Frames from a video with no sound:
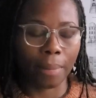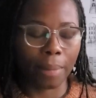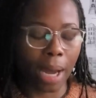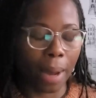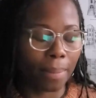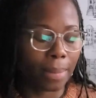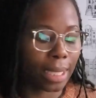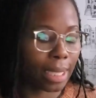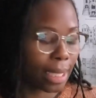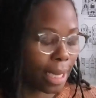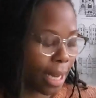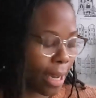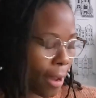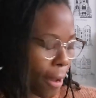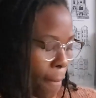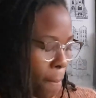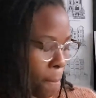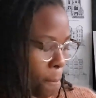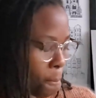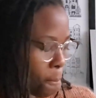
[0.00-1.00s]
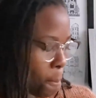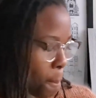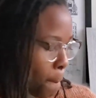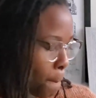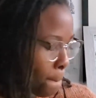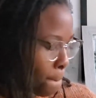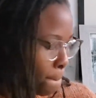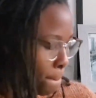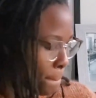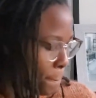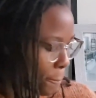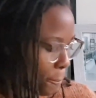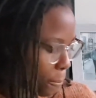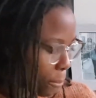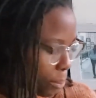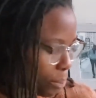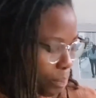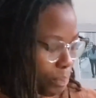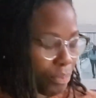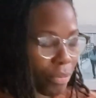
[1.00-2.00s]
I'm not mistaken.
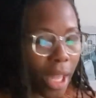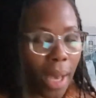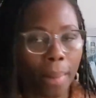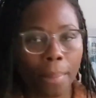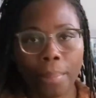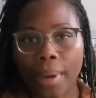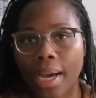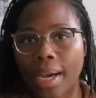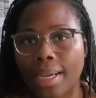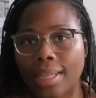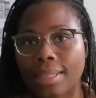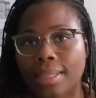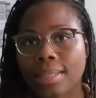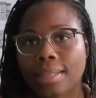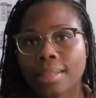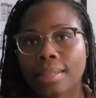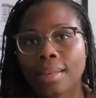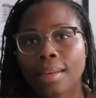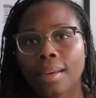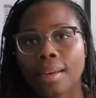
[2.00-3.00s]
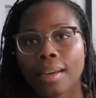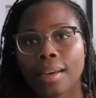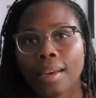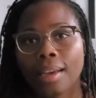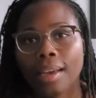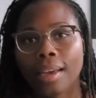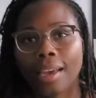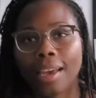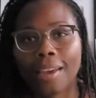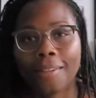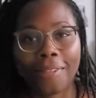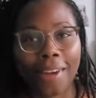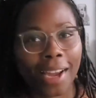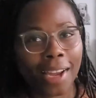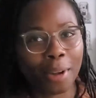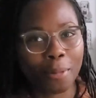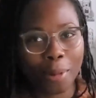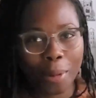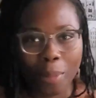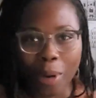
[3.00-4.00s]
But if I
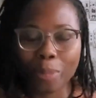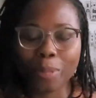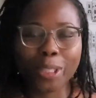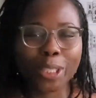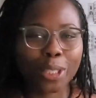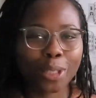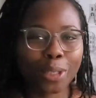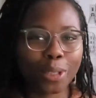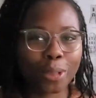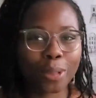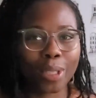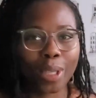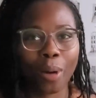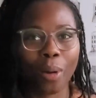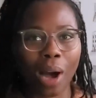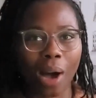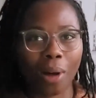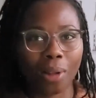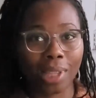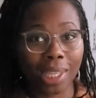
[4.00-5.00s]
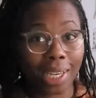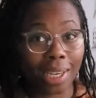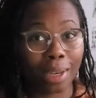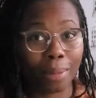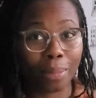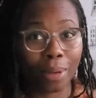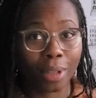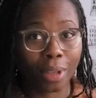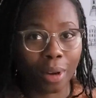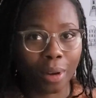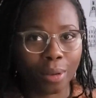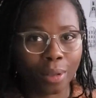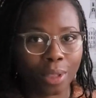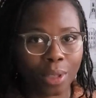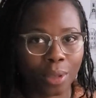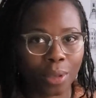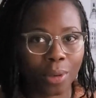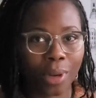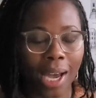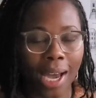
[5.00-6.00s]
can remember to do so, I'll link it below so
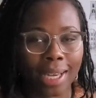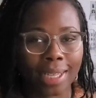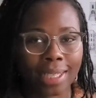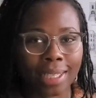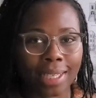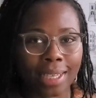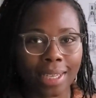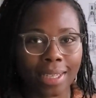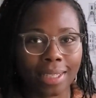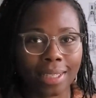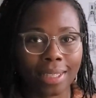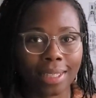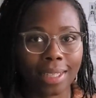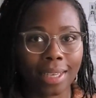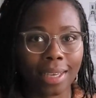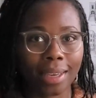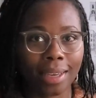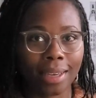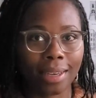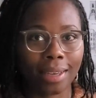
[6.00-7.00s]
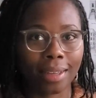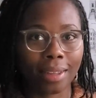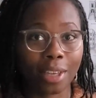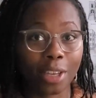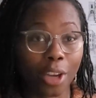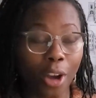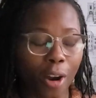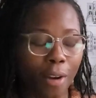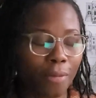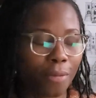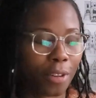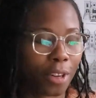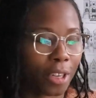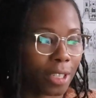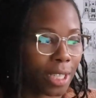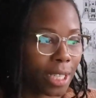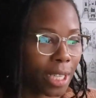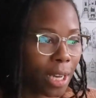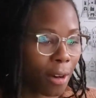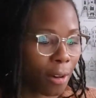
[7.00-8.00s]
you guys can see the yarn for
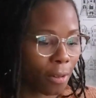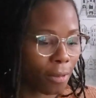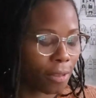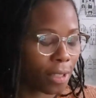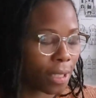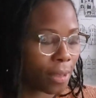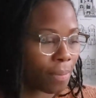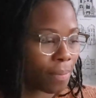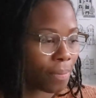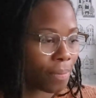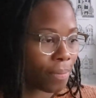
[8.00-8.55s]
yourselves.